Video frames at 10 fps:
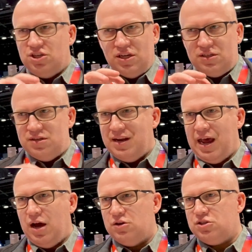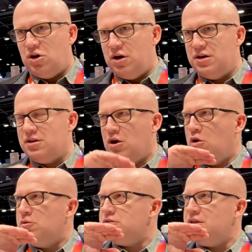just now starting to
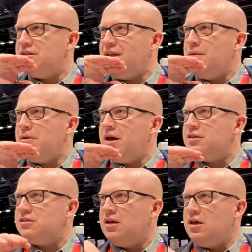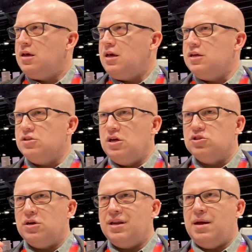almost hit the apex, is,
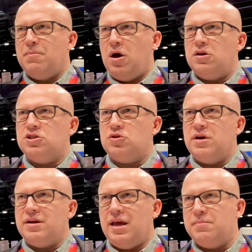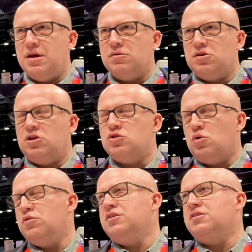looking at monitoring and being able to
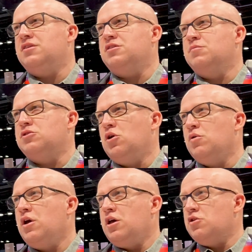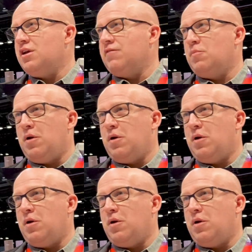control these systems. So you can have a